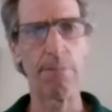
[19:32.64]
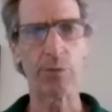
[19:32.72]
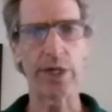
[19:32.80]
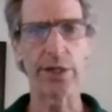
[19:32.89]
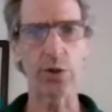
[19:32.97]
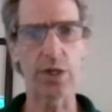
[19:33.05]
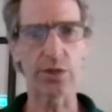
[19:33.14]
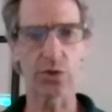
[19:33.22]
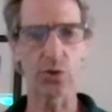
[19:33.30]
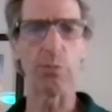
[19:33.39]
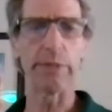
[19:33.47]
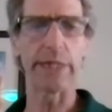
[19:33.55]
and
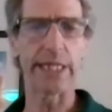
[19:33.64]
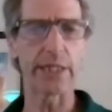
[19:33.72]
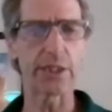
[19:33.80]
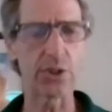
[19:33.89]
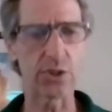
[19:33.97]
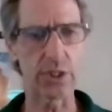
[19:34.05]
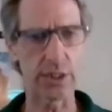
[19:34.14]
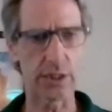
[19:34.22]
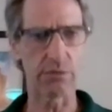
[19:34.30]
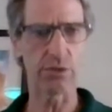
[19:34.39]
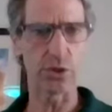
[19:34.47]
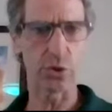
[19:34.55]
also manage the
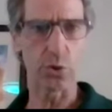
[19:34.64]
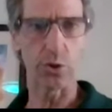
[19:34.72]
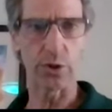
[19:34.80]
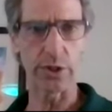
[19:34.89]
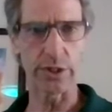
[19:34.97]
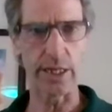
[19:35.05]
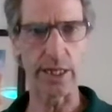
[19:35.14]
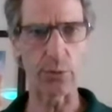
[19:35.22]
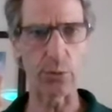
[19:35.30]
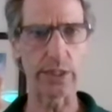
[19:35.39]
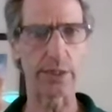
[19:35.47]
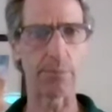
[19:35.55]
inventory that
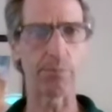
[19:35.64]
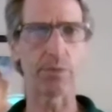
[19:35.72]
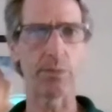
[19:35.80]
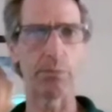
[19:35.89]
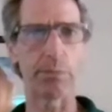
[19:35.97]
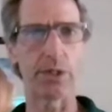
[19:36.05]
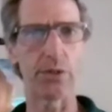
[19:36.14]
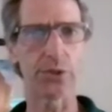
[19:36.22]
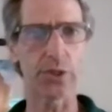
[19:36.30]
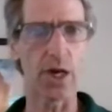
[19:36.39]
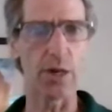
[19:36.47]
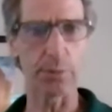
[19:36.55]
we
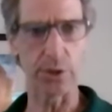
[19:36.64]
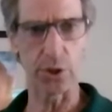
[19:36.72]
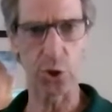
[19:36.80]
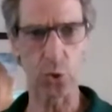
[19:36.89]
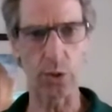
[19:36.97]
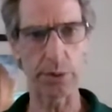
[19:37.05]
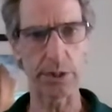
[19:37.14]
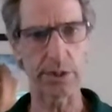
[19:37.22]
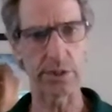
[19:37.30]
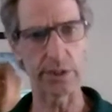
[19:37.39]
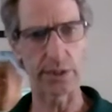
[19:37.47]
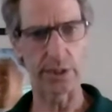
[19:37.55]
built up in a short
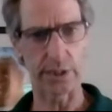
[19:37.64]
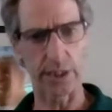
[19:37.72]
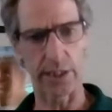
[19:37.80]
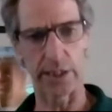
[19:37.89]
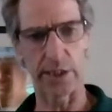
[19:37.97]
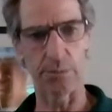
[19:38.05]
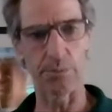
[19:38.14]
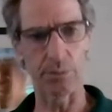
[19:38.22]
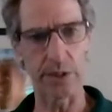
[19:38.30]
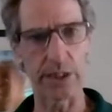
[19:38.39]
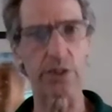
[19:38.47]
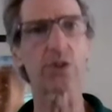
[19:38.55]
period of time
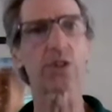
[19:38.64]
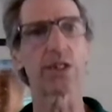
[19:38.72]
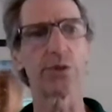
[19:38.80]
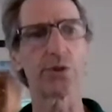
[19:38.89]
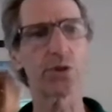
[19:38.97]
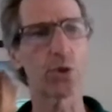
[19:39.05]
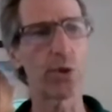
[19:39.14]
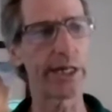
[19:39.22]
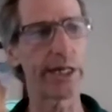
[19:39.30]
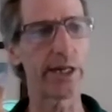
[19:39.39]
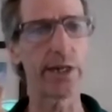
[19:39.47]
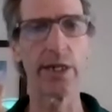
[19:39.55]
in Center
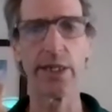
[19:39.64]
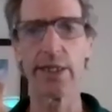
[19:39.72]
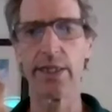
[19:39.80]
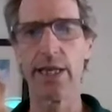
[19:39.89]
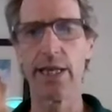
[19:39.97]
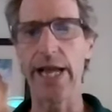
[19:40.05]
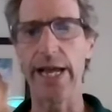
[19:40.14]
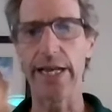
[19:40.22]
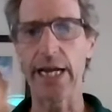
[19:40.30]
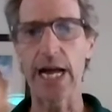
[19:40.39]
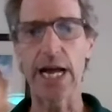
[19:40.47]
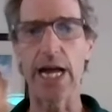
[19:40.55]
Square. And
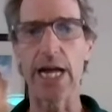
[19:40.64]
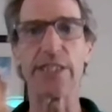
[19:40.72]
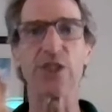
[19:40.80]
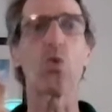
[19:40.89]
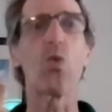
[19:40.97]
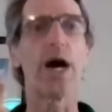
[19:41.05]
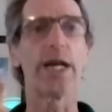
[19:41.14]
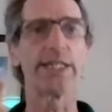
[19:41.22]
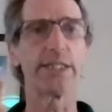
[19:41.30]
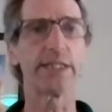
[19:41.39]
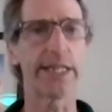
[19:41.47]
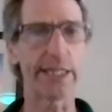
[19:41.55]
I just wanted
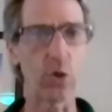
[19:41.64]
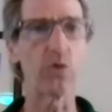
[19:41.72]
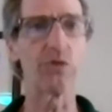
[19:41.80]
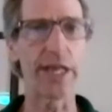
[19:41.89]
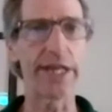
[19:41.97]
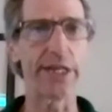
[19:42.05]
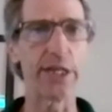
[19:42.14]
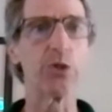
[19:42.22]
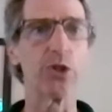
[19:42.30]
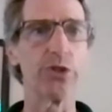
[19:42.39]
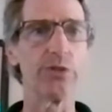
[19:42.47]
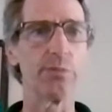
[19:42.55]
to take over that
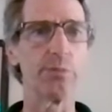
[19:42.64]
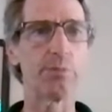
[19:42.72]
neighborhood.